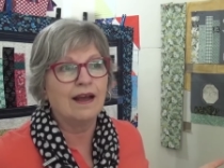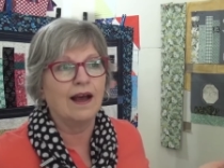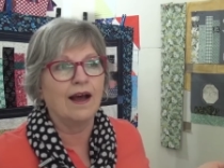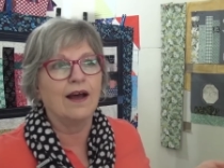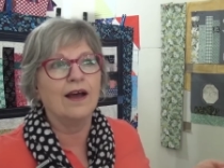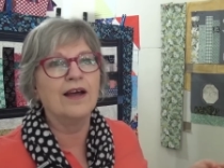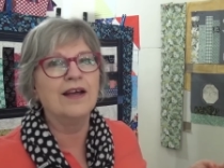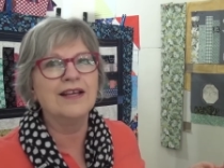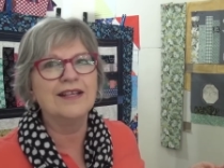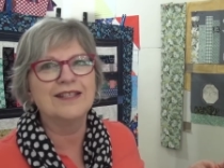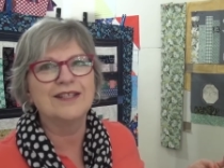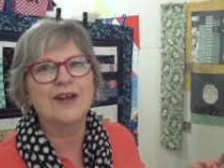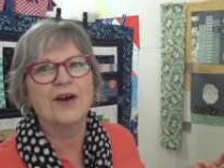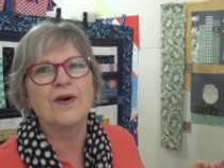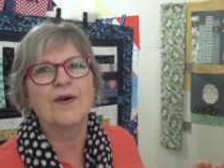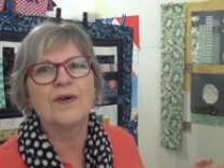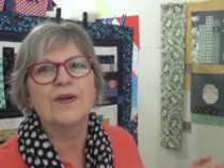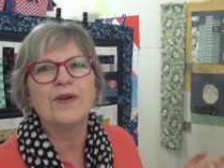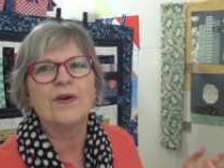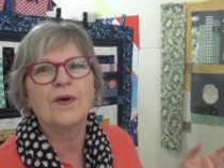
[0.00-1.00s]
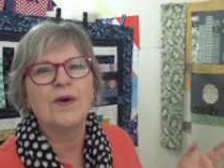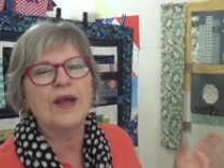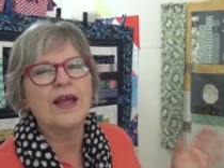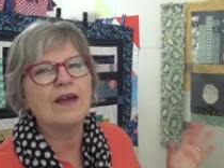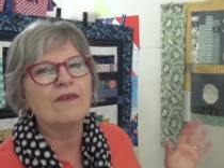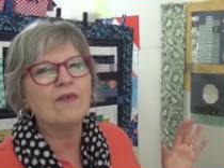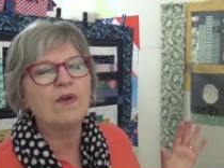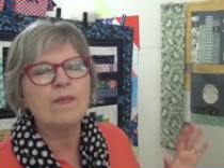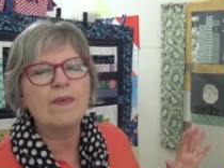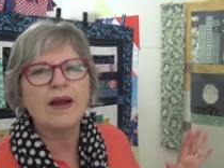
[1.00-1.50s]
Uh, so, you know,
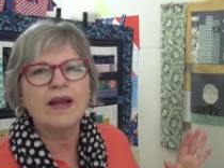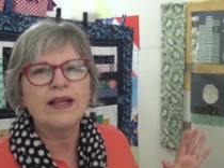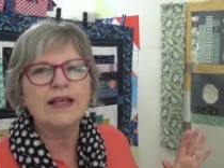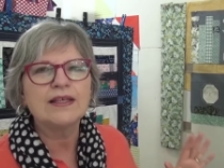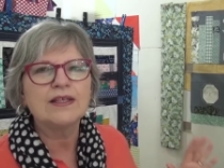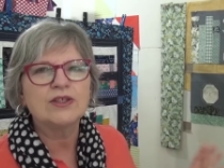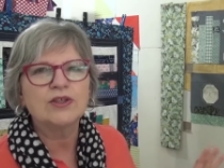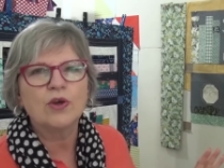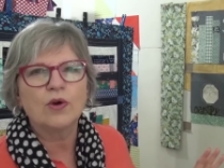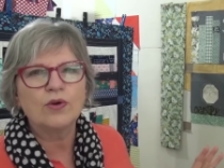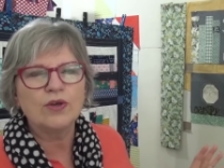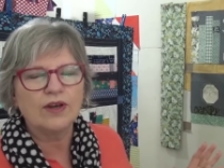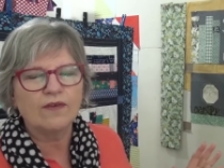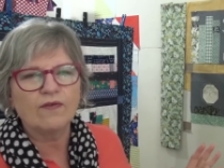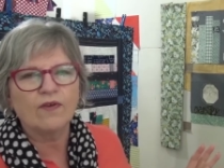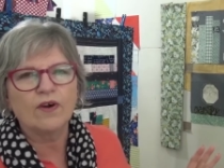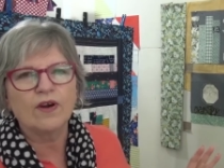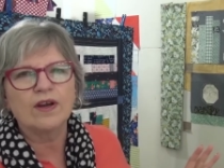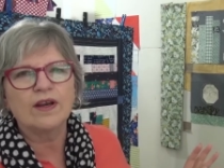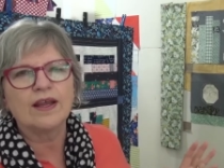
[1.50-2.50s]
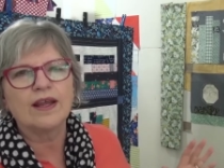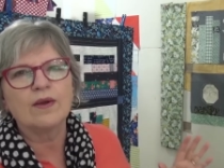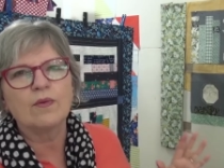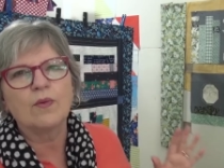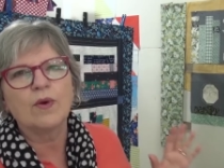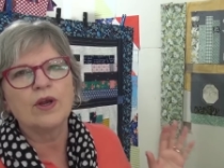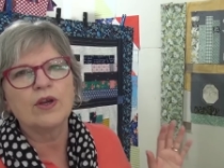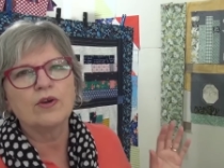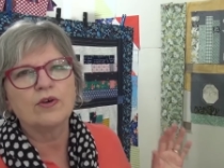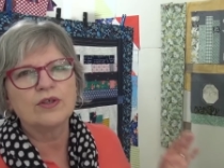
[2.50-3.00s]
everybody is so different in
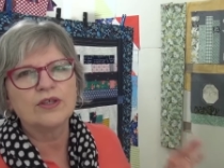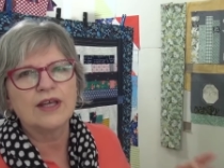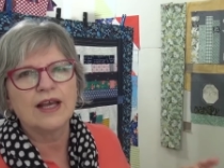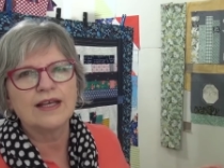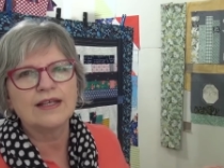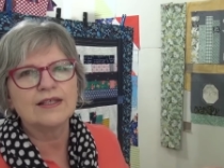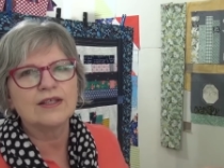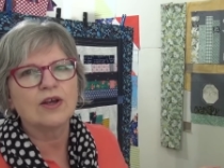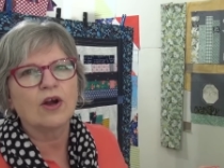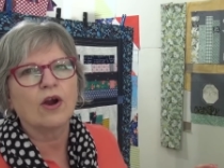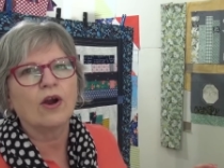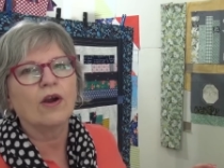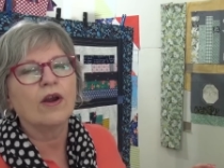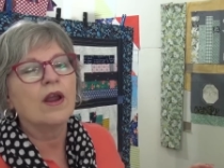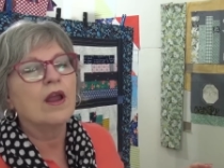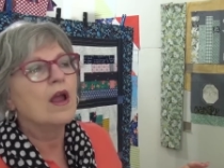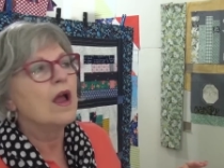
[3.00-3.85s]
what your tastes are.